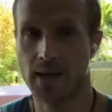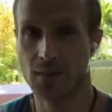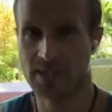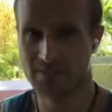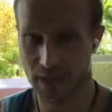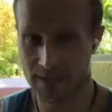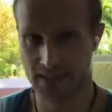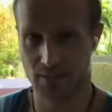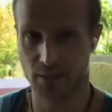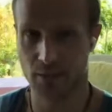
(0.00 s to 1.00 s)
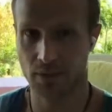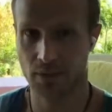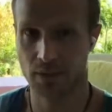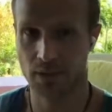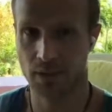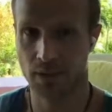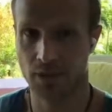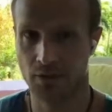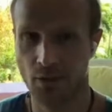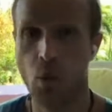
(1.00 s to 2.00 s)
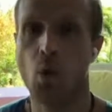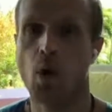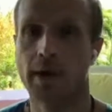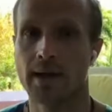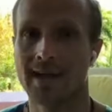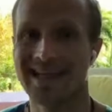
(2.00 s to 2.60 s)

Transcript: responsible for what